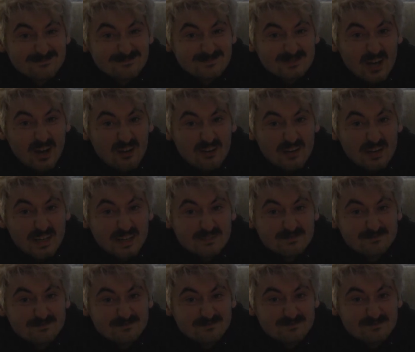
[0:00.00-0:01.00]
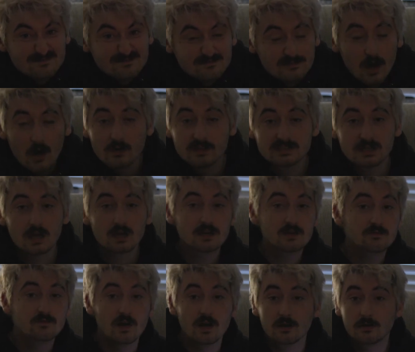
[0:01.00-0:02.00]
Sorry. Oh, he's not a
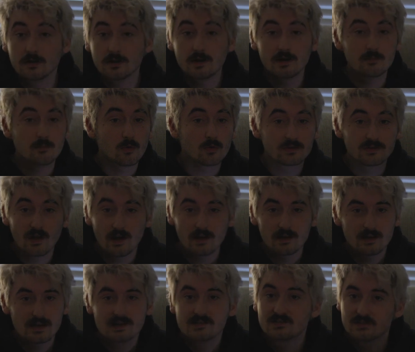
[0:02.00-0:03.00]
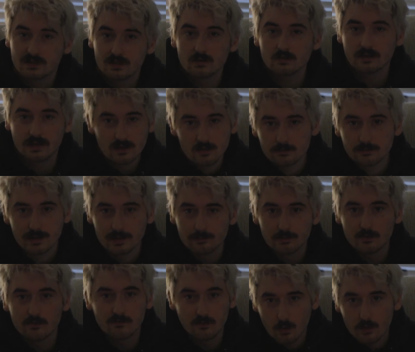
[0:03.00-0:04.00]
Confederate anymore. He still killed
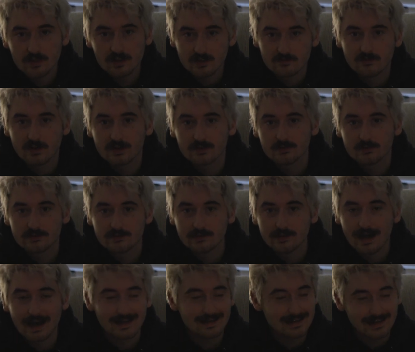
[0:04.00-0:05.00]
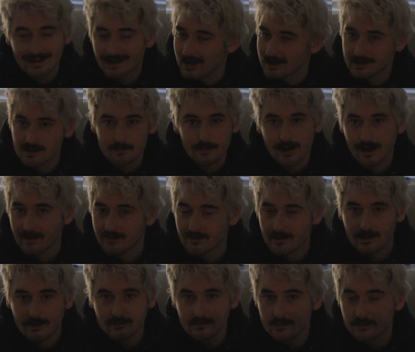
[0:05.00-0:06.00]
people for the Confederacy. I cannot get behind
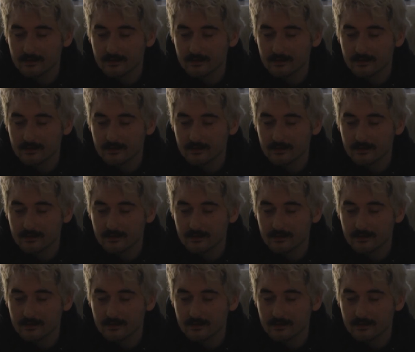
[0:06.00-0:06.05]
that.